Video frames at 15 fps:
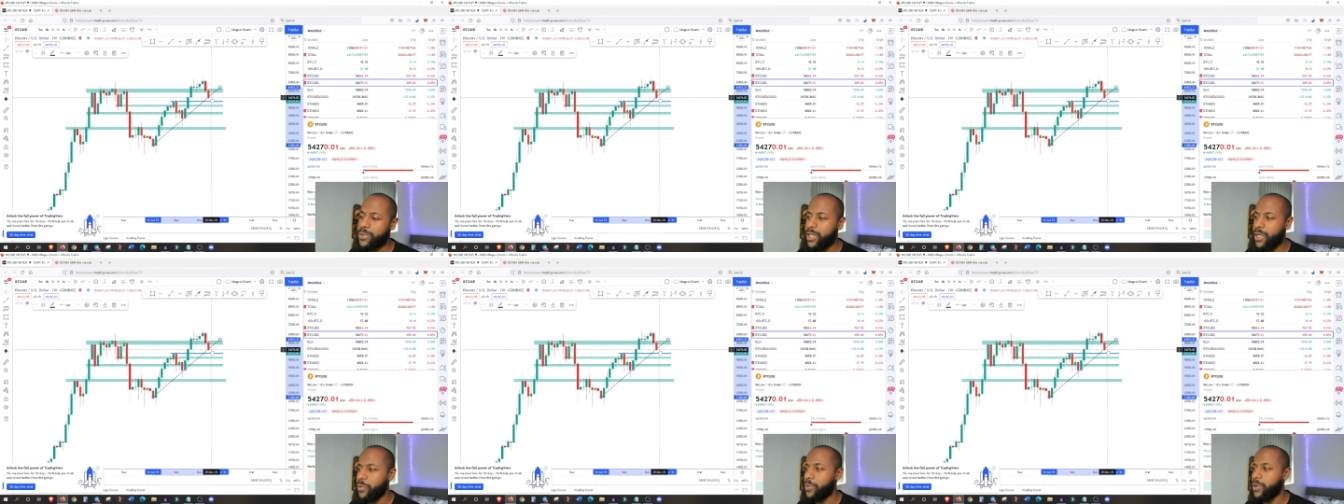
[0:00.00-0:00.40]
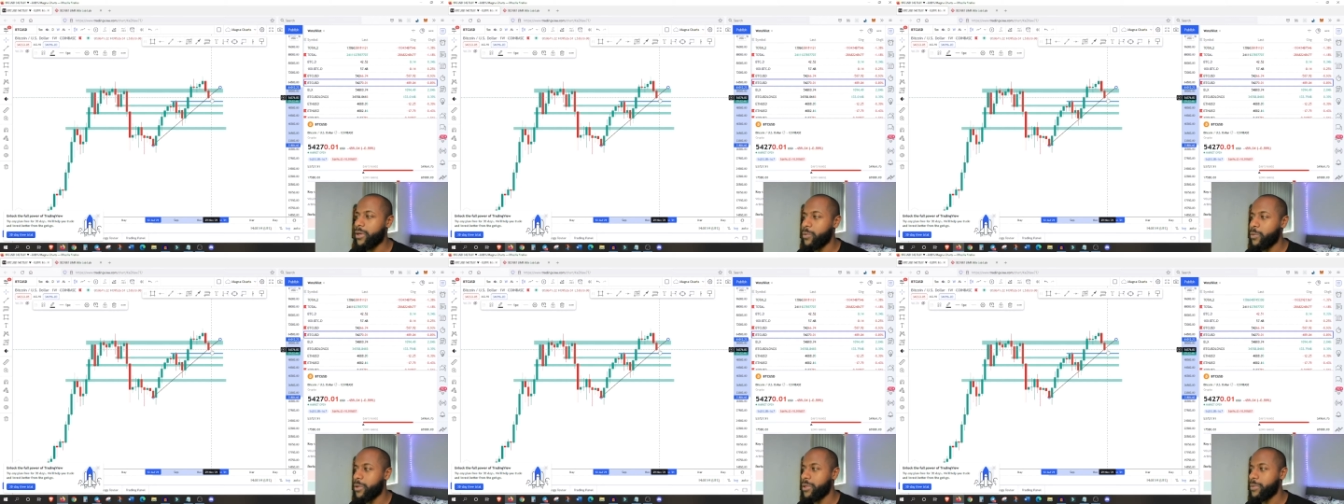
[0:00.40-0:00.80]
it's almost
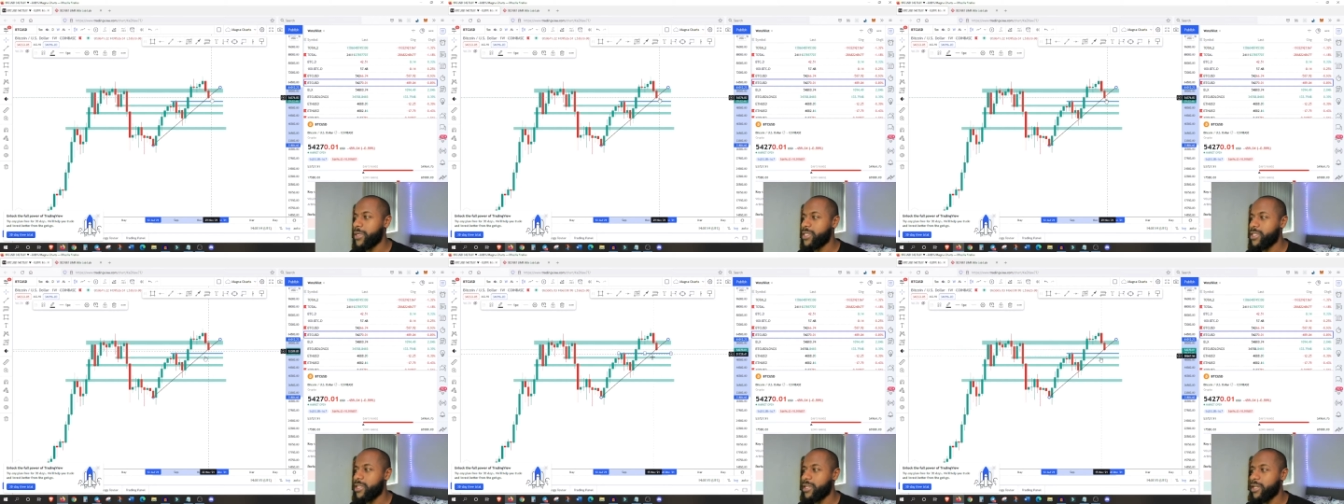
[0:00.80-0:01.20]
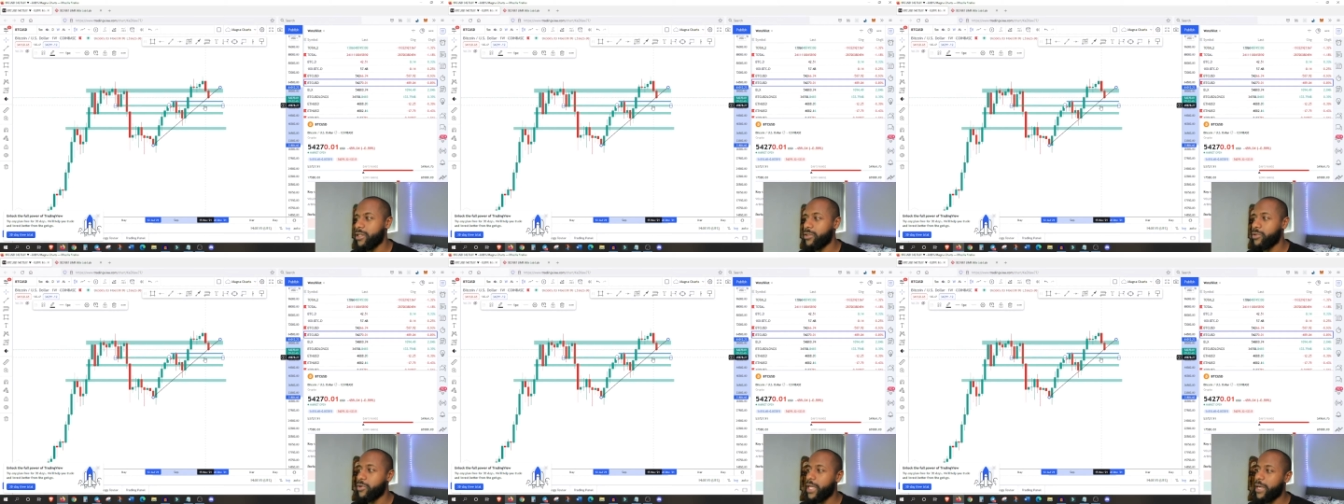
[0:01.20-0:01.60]
like we can
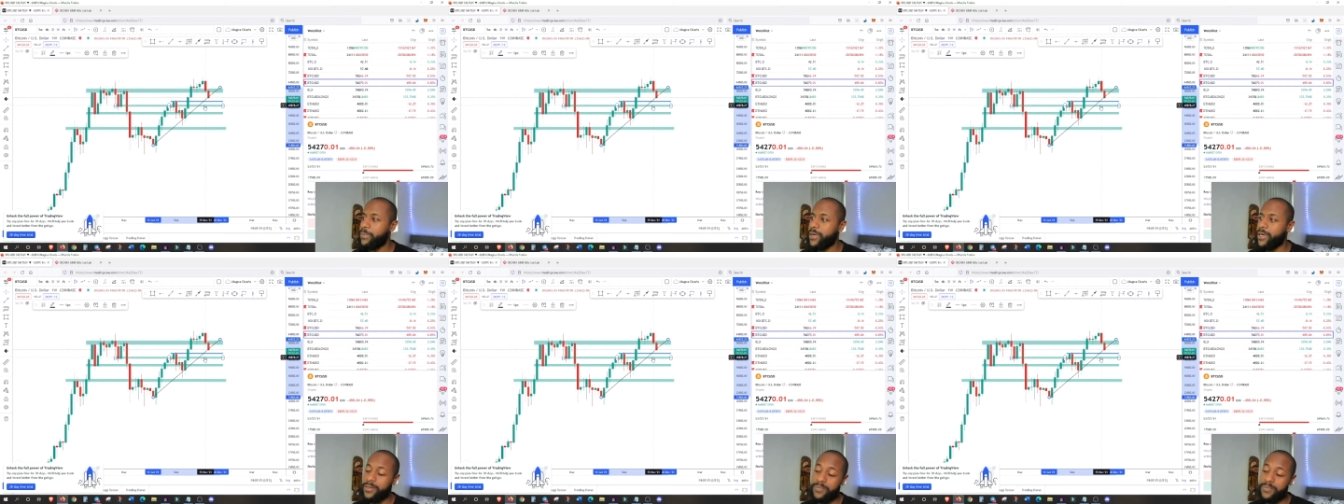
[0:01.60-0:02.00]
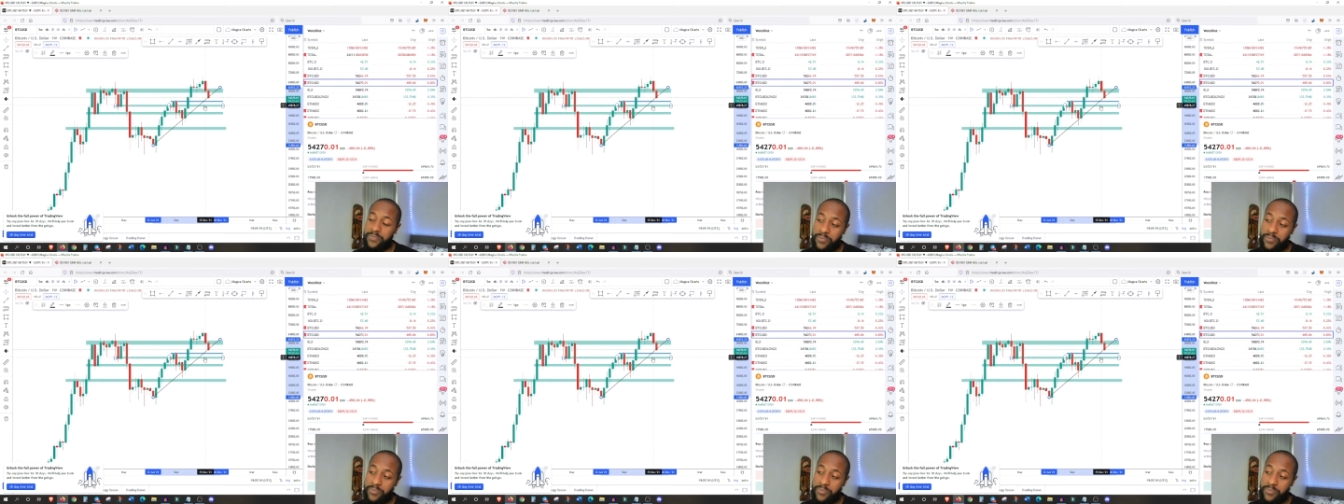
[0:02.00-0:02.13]
basically ignore that.